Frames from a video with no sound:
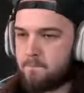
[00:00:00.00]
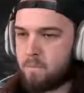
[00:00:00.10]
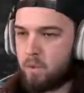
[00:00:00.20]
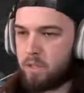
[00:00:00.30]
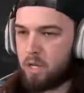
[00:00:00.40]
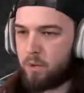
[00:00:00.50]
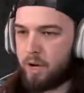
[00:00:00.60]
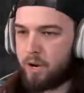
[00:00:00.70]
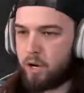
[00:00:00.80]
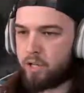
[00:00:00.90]
Where's the other one? I
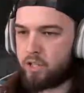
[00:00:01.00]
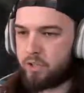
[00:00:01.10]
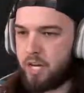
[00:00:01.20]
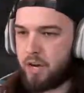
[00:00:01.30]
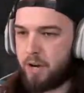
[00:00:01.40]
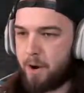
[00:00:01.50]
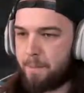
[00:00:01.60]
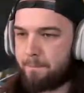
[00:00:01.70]
know you're still down here.